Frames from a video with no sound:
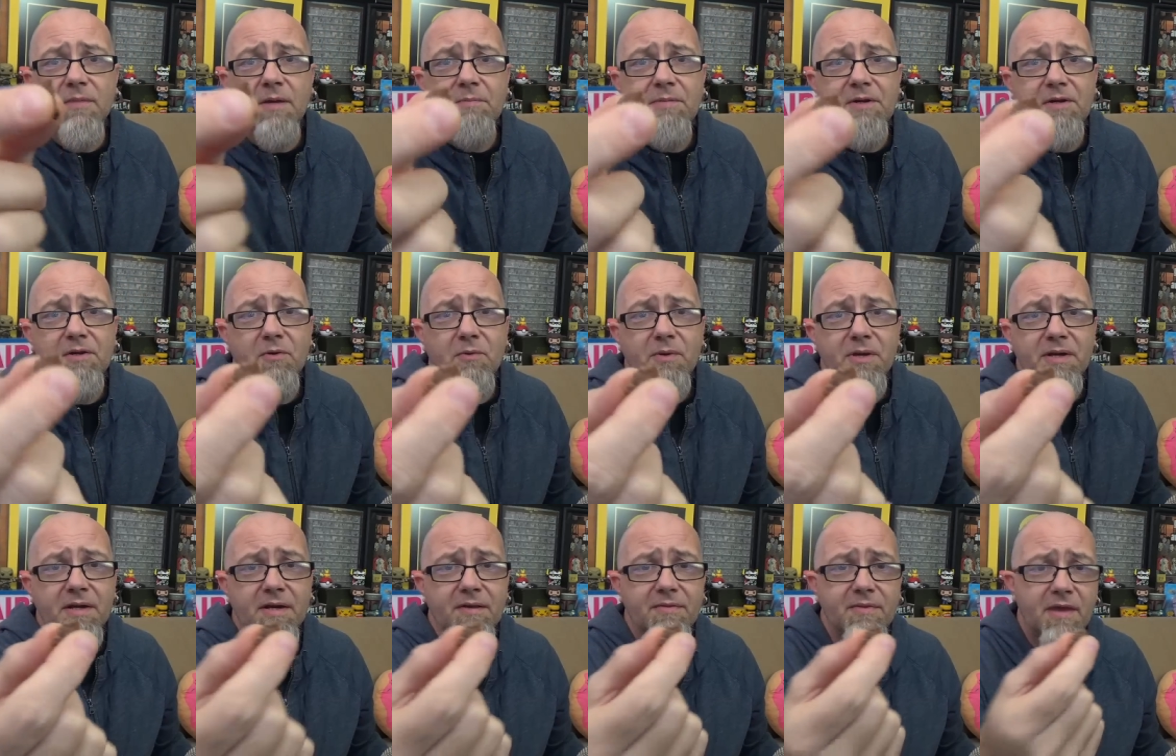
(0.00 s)
I'm going to go
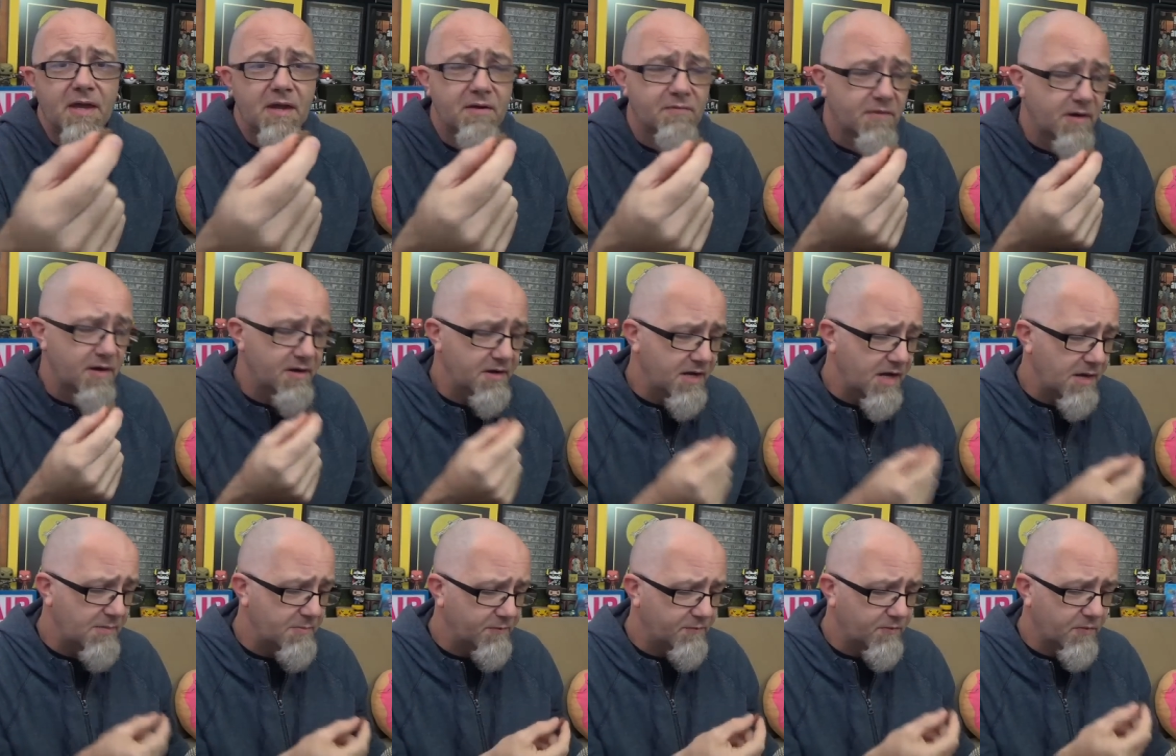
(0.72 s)
in on that right
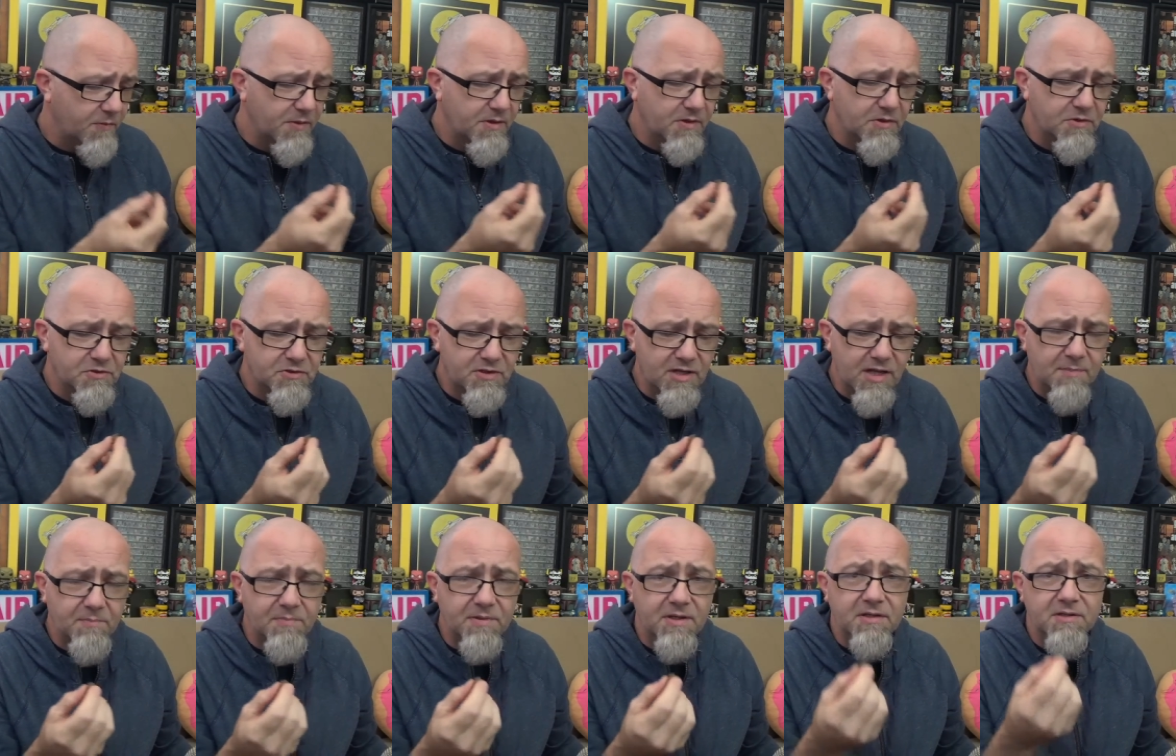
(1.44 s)
now before we go
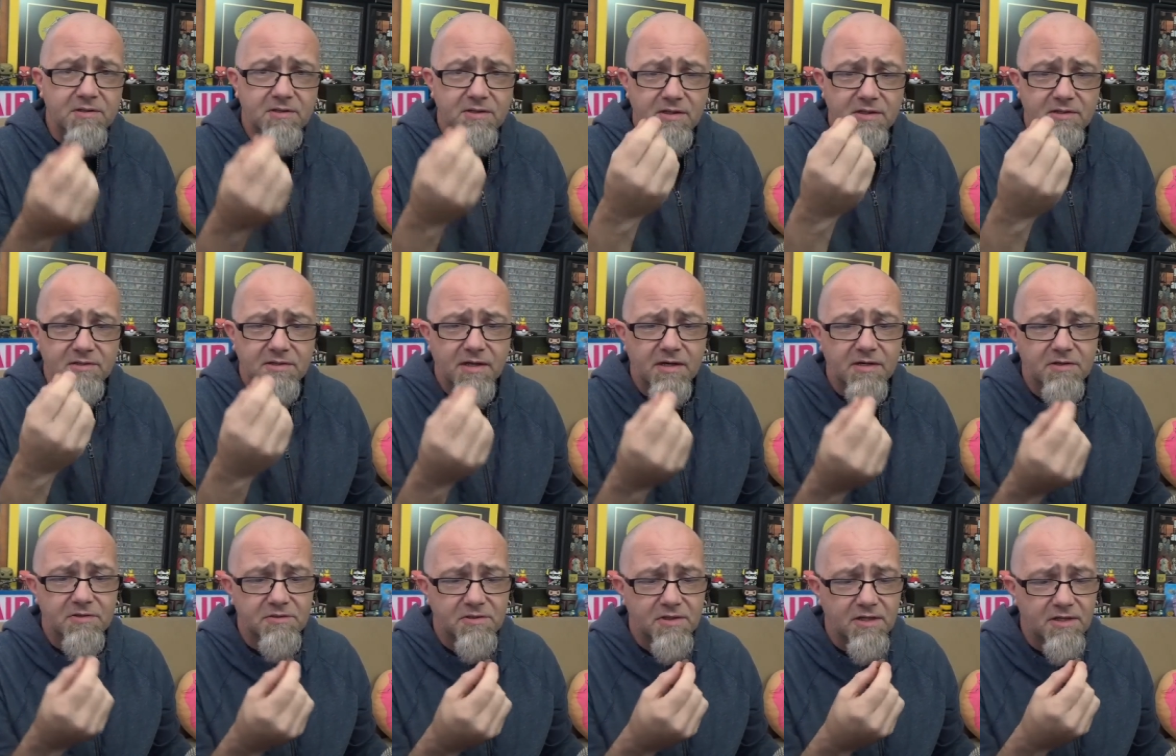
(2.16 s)
snapping into the
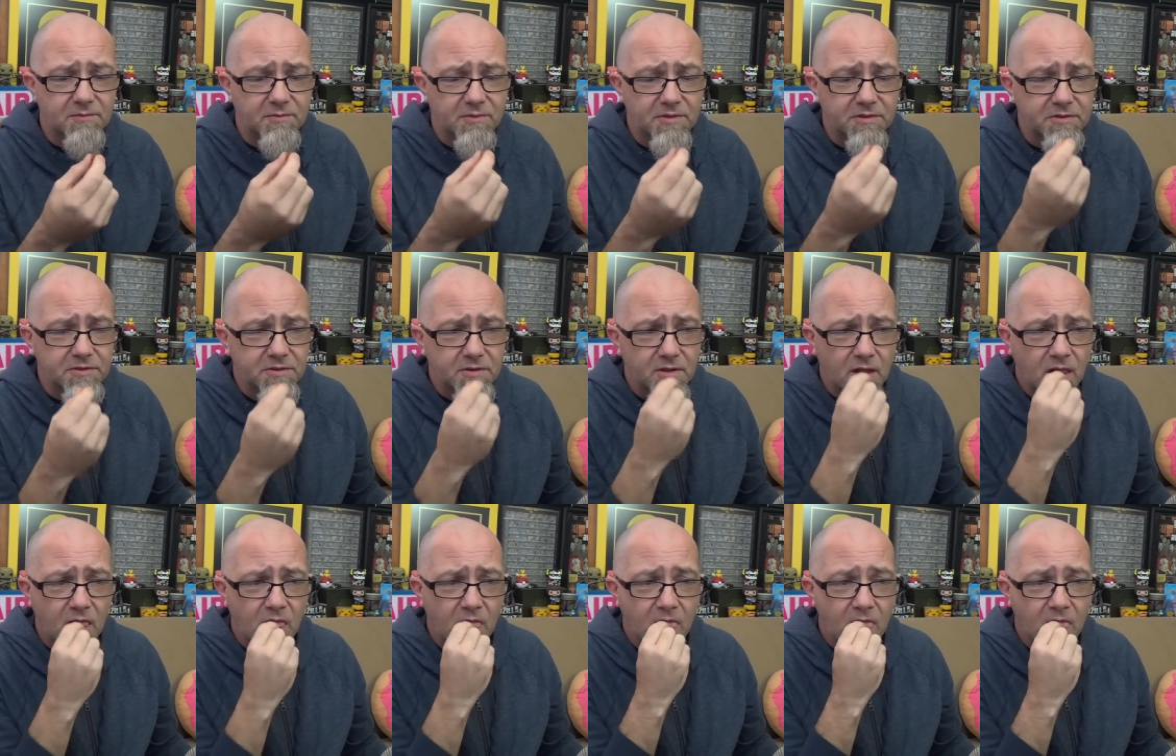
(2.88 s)
entire sandwich.